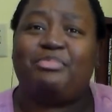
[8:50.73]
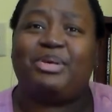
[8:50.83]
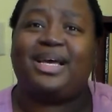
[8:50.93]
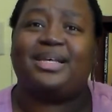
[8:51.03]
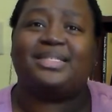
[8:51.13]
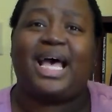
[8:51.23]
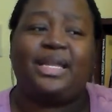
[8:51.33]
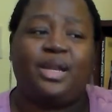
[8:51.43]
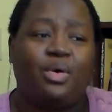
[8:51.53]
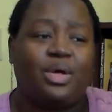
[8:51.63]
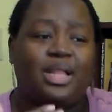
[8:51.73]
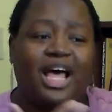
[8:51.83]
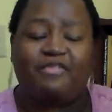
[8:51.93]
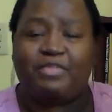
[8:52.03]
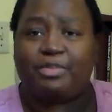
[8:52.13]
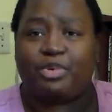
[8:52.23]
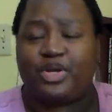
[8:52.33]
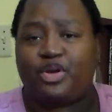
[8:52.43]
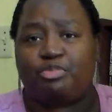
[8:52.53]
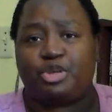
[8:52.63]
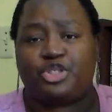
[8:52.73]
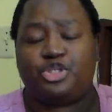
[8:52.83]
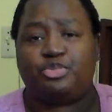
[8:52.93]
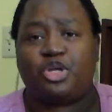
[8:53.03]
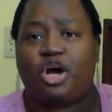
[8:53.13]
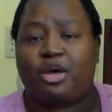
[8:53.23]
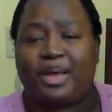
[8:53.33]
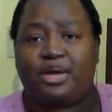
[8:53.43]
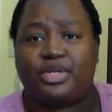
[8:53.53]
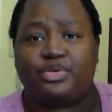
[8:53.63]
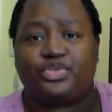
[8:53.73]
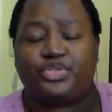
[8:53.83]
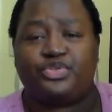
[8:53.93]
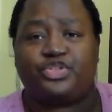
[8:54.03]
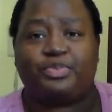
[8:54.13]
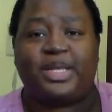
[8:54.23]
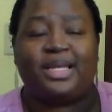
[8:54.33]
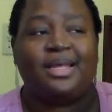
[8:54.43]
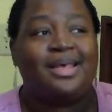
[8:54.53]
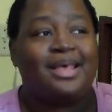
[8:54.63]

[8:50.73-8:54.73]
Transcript: because I know a lot of people here on BookTube talk about Neil Shusterman.